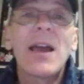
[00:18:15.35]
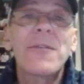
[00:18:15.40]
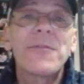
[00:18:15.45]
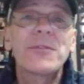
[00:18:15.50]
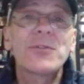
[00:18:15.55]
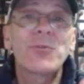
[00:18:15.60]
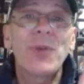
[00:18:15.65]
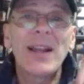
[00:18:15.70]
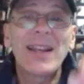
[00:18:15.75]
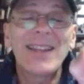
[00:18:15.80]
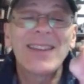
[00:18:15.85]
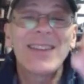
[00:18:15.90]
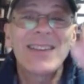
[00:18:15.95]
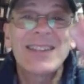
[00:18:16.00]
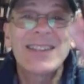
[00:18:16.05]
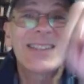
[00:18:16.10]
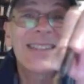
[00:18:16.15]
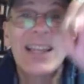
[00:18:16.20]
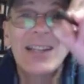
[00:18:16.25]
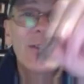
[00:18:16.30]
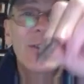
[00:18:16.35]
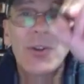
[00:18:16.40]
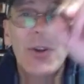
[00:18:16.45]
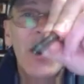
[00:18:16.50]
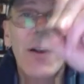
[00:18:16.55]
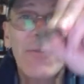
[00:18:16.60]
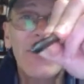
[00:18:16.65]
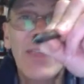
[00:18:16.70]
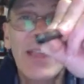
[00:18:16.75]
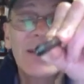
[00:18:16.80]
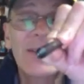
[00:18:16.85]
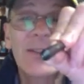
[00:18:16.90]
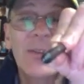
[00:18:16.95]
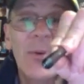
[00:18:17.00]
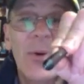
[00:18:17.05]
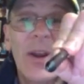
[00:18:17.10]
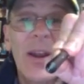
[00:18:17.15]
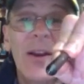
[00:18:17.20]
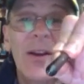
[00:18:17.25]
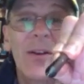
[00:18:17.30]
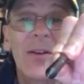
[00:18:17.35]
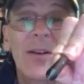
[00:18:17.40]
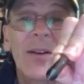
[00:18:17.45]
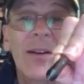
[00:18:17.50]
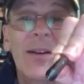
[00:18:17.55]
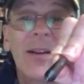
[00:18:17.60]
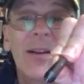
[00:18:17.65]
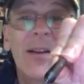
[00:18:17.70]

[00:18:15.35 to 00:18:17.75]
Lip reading: F is right in the center of that square.